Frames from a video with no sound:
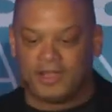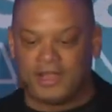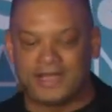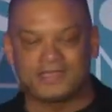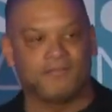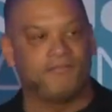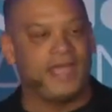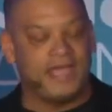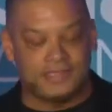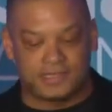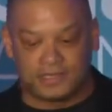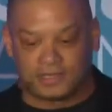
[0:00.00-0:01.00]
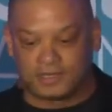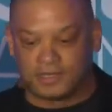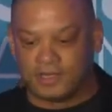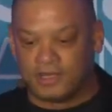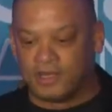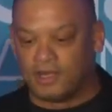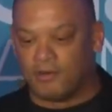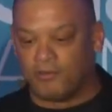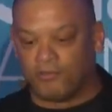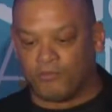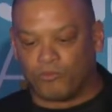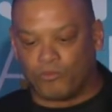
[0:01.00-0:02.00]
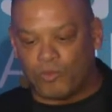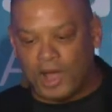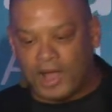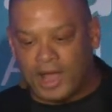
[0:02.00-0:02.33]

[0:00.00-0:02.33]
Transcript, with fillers: that's amazing. While